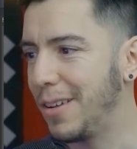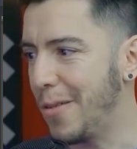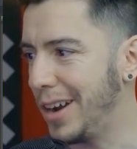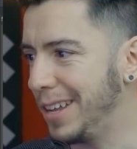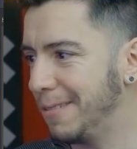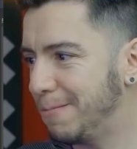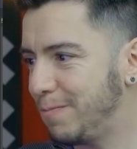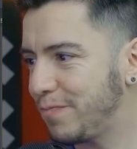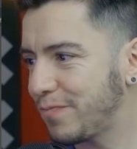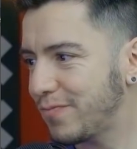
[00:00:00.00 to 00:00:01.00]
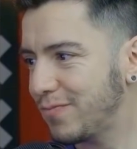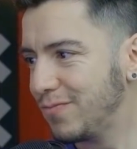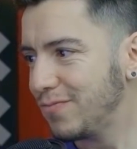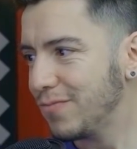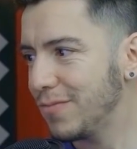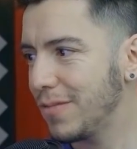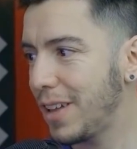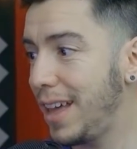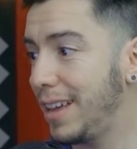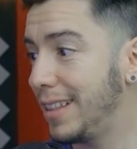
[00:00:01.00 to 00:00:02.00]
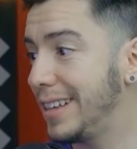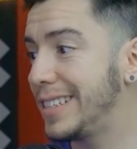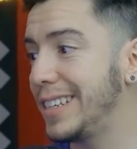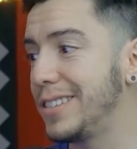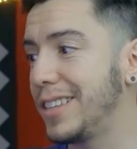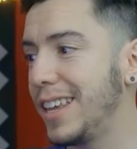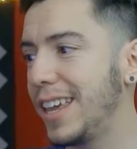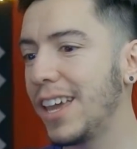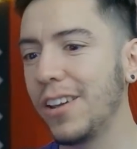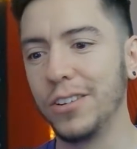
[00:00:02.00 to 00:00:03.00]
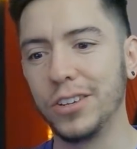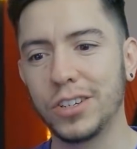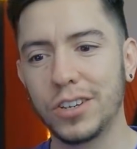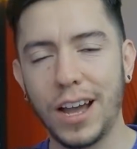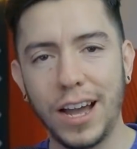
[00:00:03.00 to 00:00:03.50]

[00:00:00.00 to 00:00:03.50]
ready. Hey, this is huge.